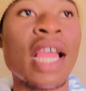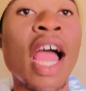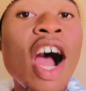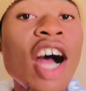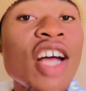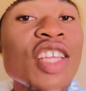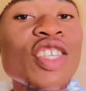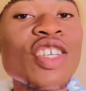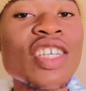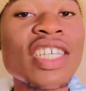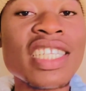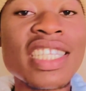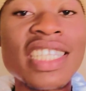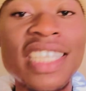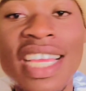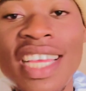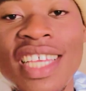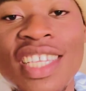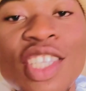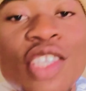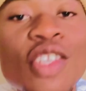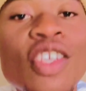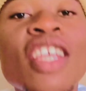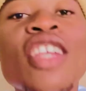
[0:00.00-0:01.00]
answer is
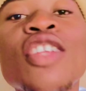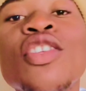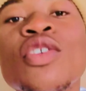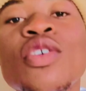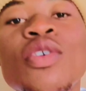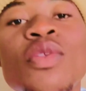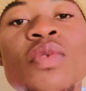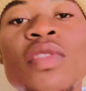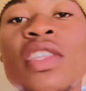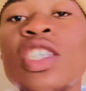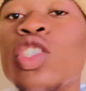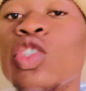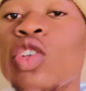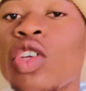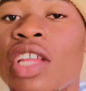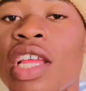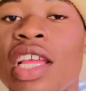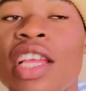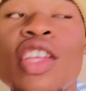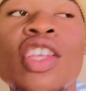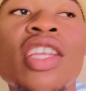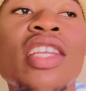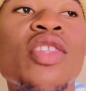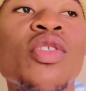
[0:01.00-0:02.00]
yes, you can do it with short hair,
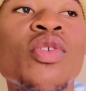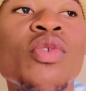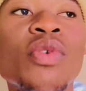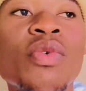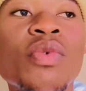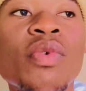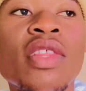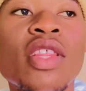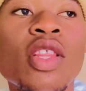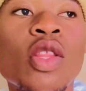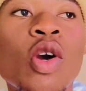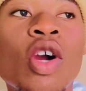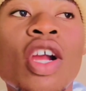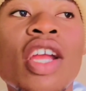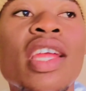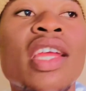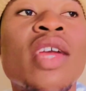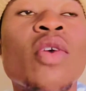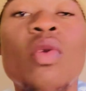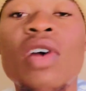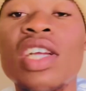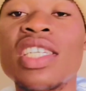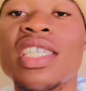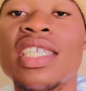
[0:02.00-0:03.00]
you can do it with long hair.
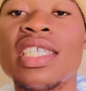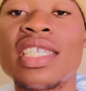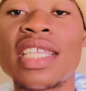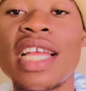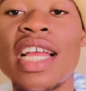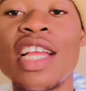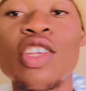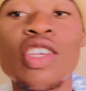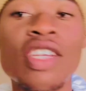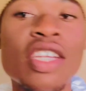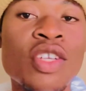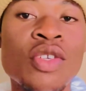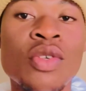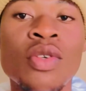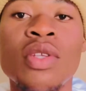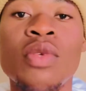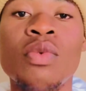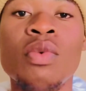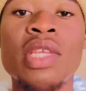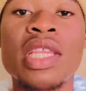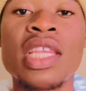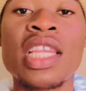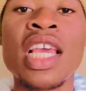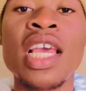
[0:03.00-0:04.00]
Wash and style, you can do it
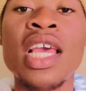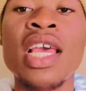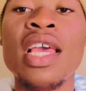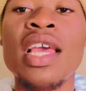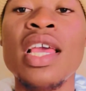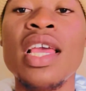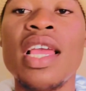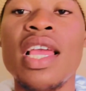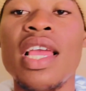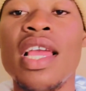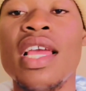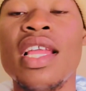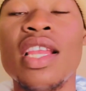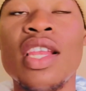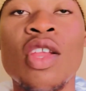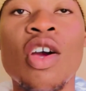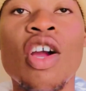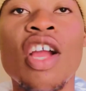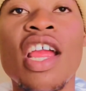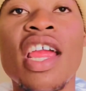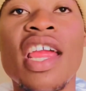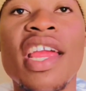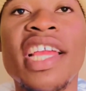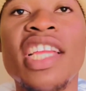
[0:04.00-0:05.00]
with long
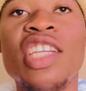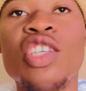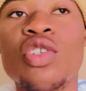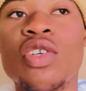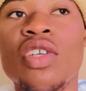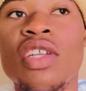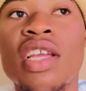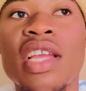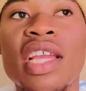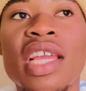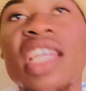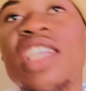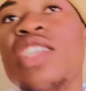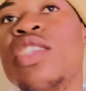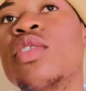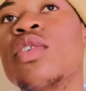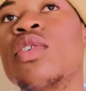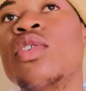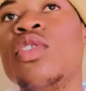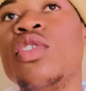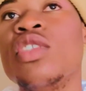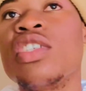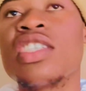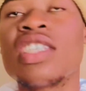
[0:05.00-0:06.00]
hair and short hair. So
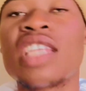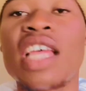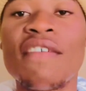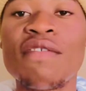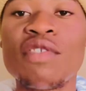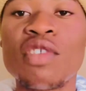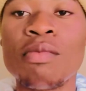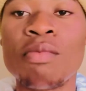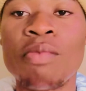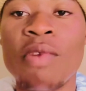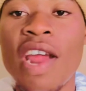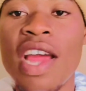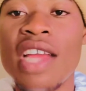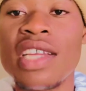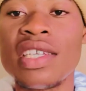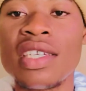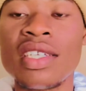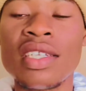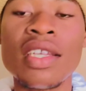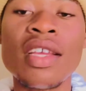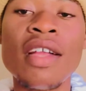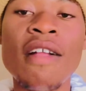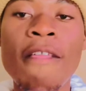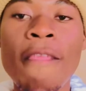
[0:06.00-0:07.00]
you just have to brush,
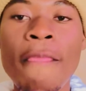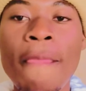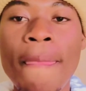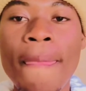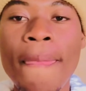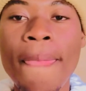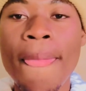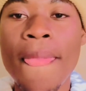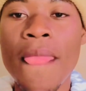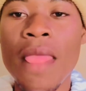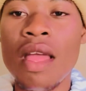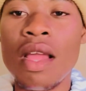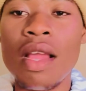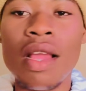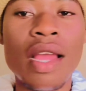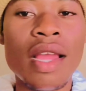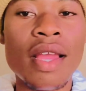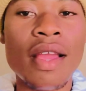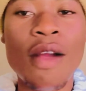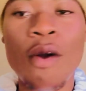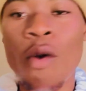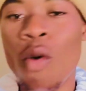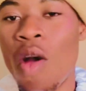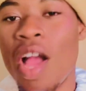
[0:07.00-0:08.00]

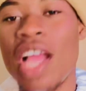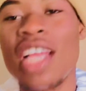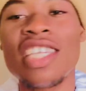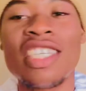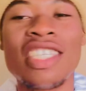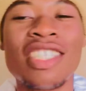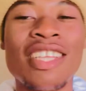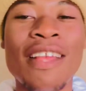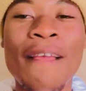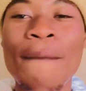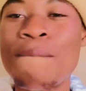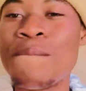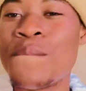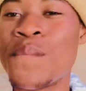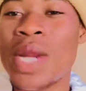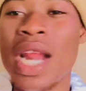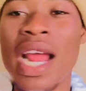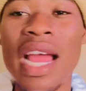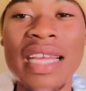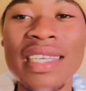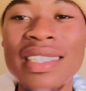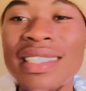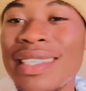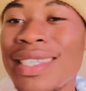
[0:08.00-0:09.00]
wash,
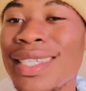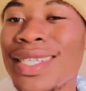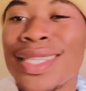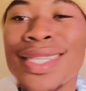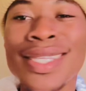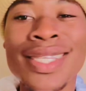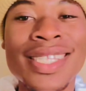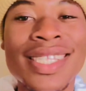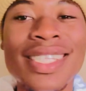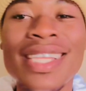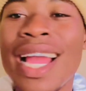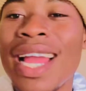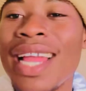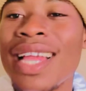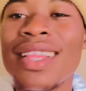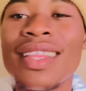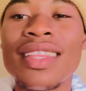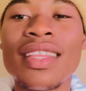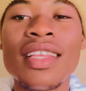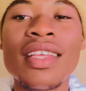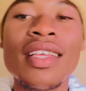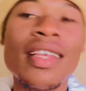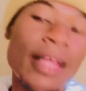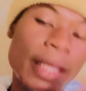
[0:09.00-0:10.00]
brush, style.
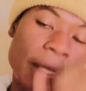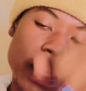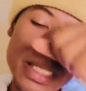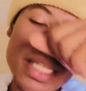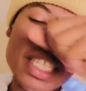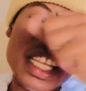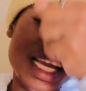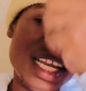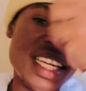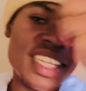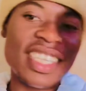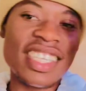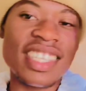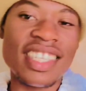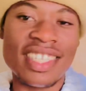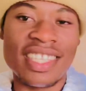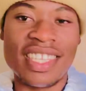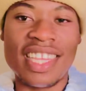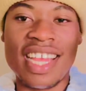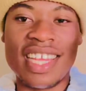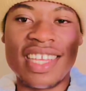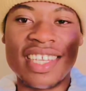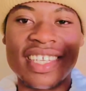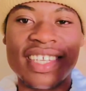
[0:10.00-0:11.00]
Styling is
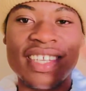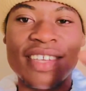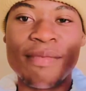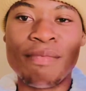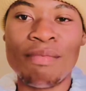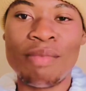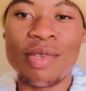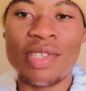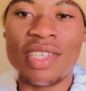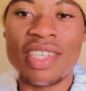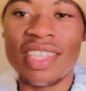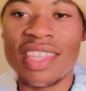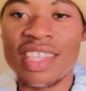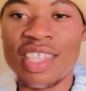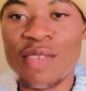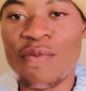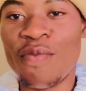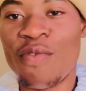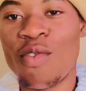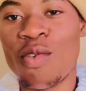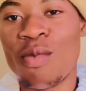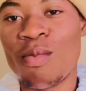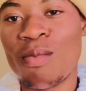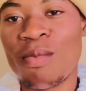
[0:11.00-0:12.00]
like putting the
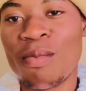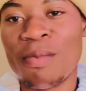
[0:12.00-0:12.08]
form.